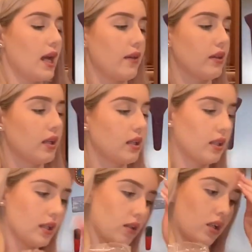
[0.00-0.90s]
And then
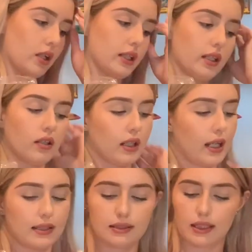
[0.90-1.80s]
on here it
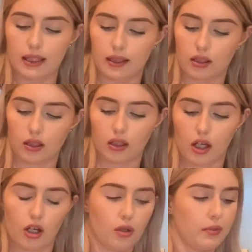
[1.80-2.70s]
has like
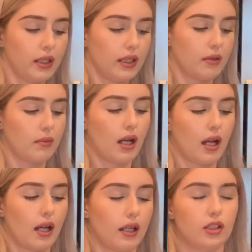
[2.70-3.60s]
low, medium,
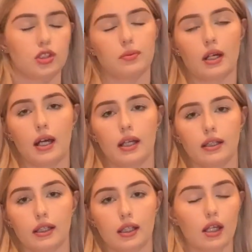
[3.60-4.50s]
high, super high, like